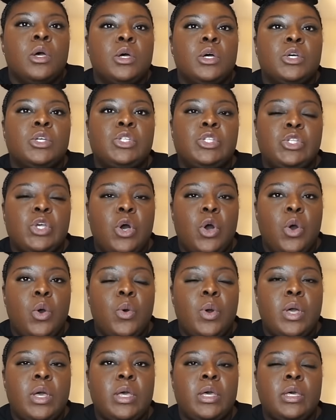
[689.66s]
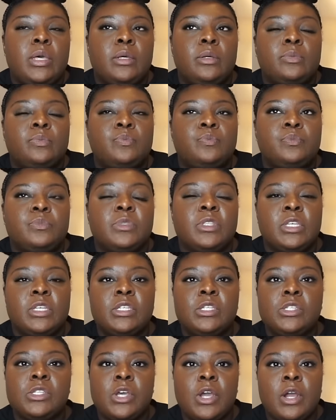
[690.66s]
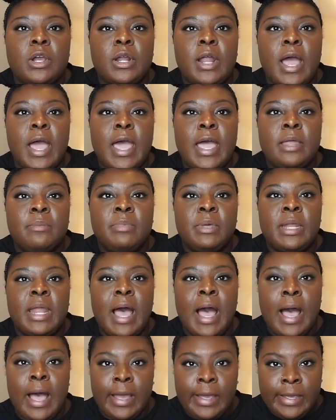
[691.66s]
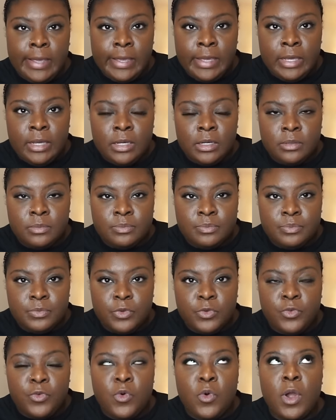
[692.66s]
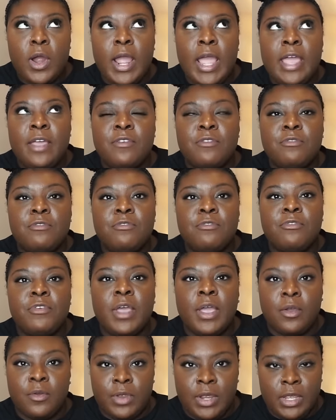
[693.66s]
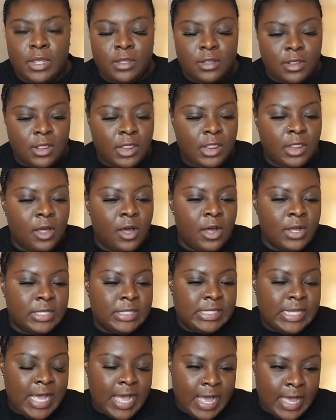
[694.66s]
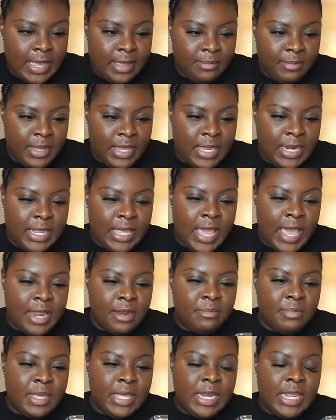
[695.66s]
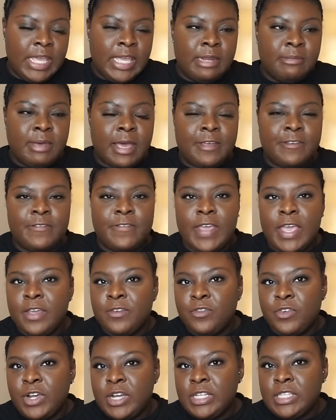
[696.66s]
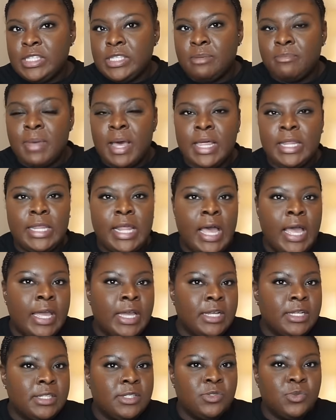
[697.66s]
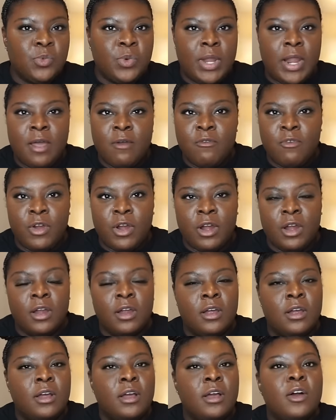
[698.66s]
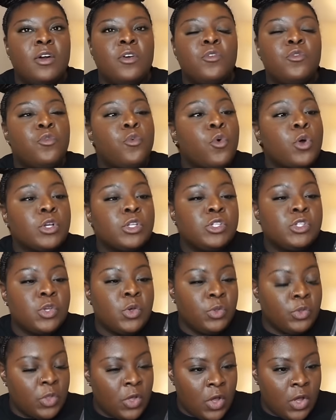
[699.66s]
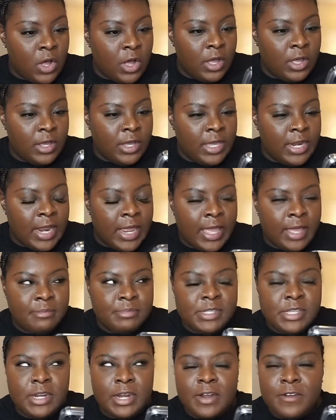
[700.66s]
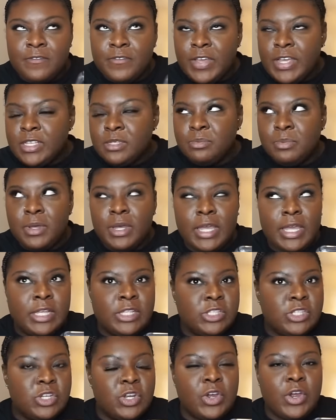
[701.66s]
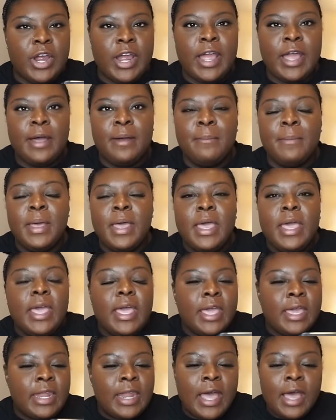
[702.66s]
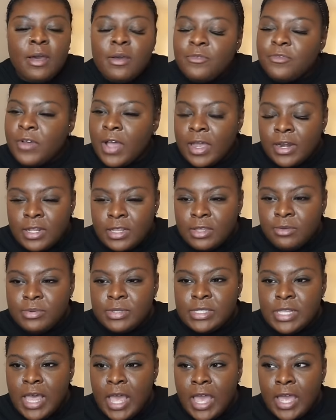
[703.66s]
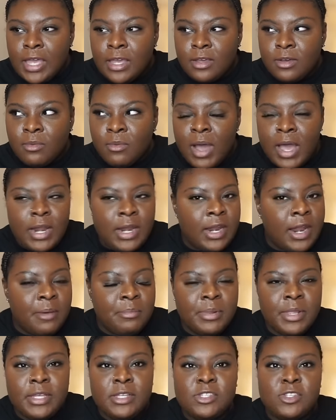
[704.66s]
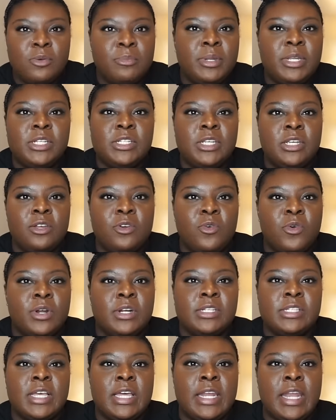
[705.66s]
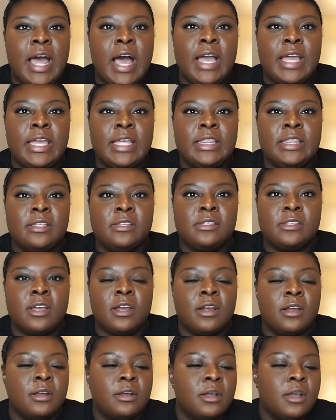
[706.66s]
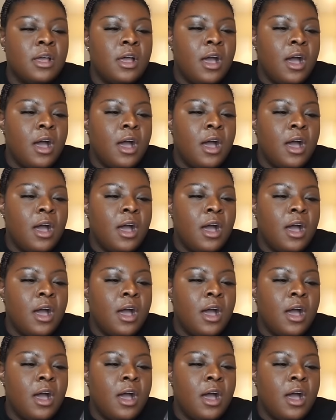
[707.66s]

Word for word: So this skirt I had been eyeing for a very long time, and it had been in my favorites, in my likes, whatever, for so long. And I kept seeing it on Facebook, Instagram, and I finally was like, why did I place so many Shein orders and not get this skirt?